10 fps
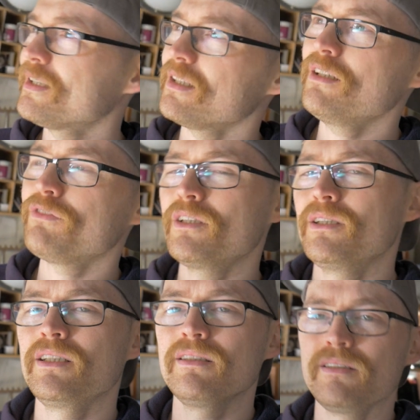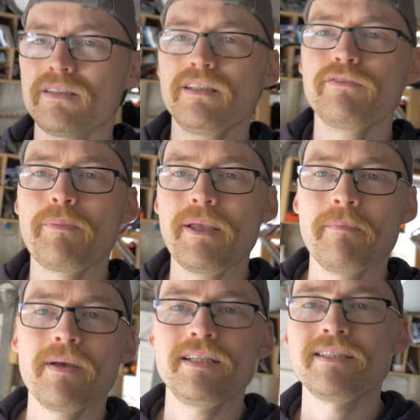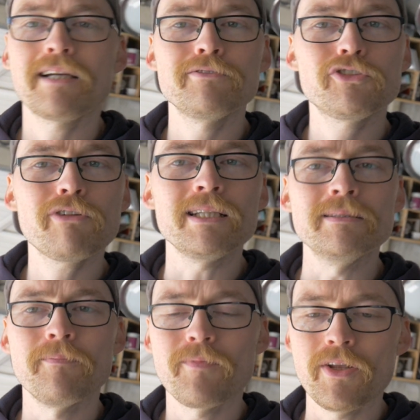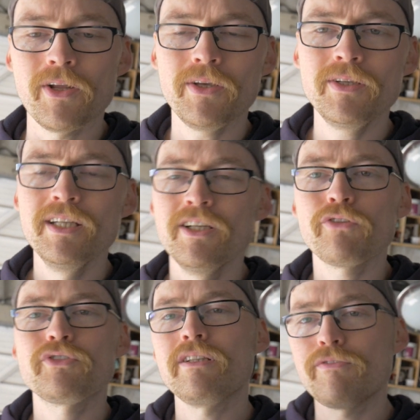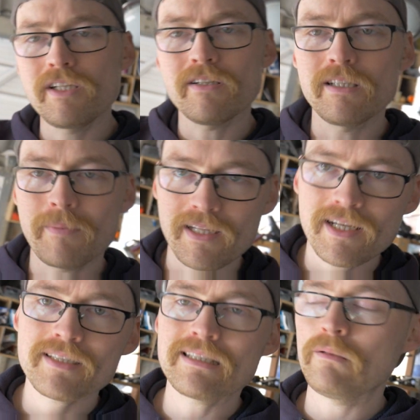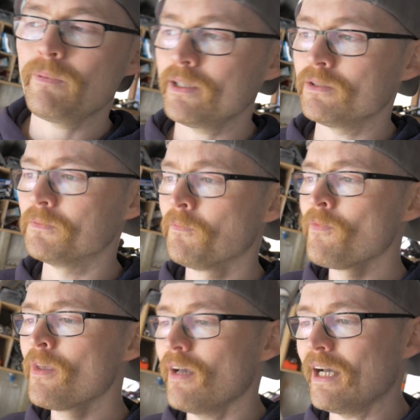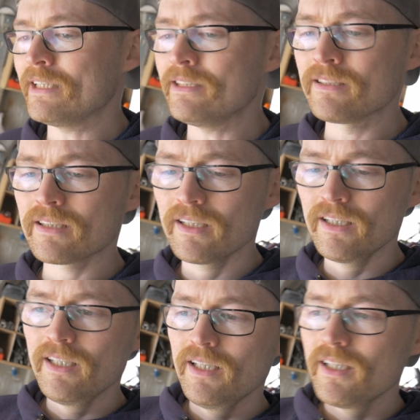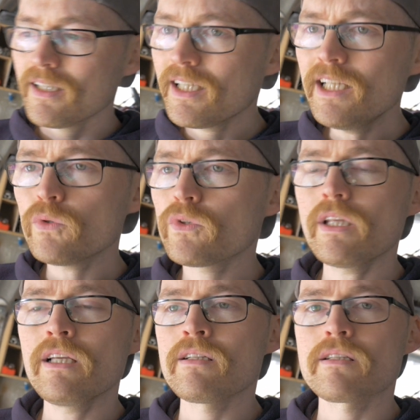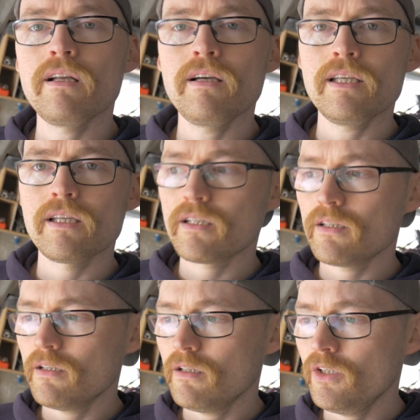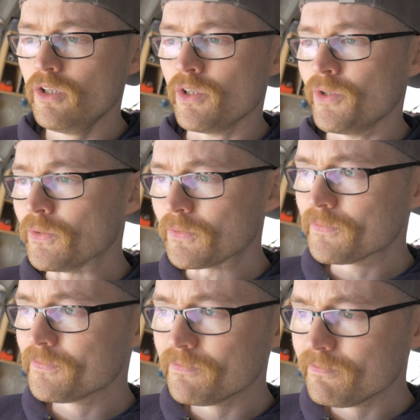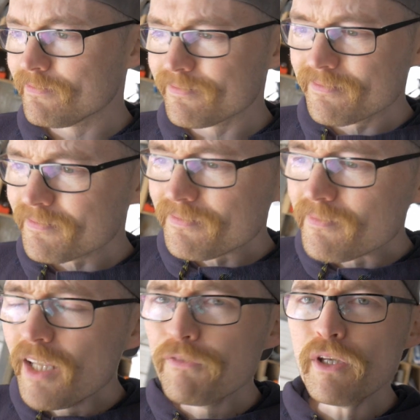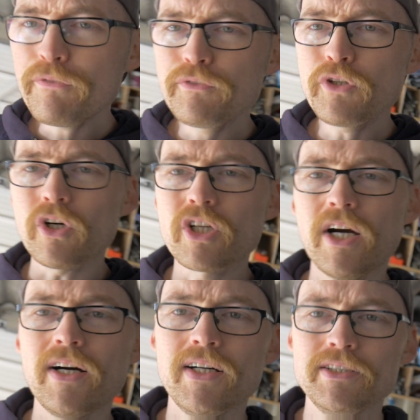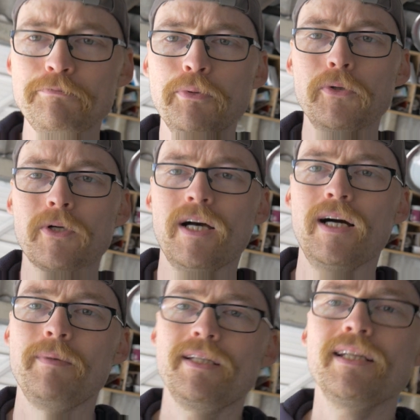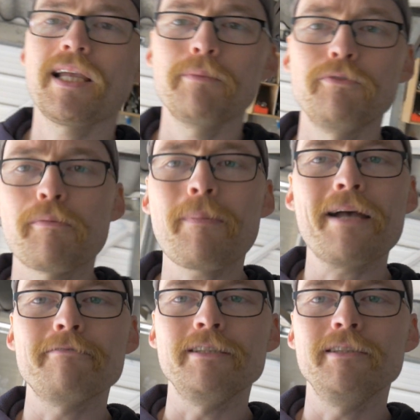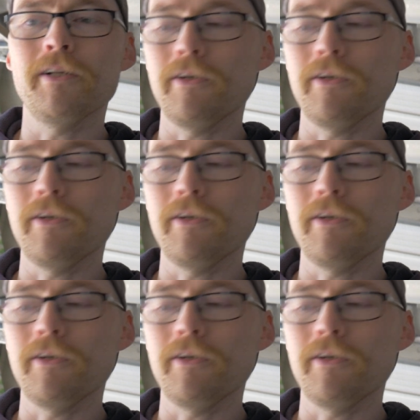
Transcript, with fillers: it's another it's another bit of money down the drain, you know. And obviously the video I did about the Nassau panel and little things like you know if, if you've got a car and you've bought a car but it didn't come with a battery you